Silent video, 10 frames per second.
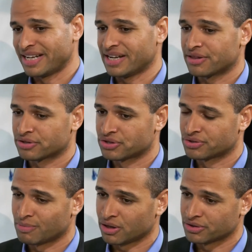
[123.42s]
many other
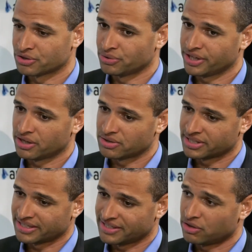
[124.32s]
smaller studios
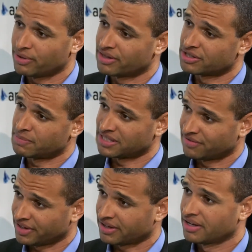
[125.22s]
that deal with the
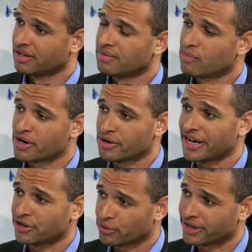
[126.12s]
specific
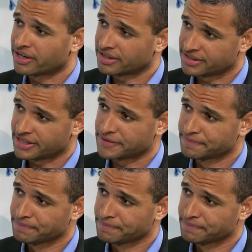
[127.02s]
180-degree content.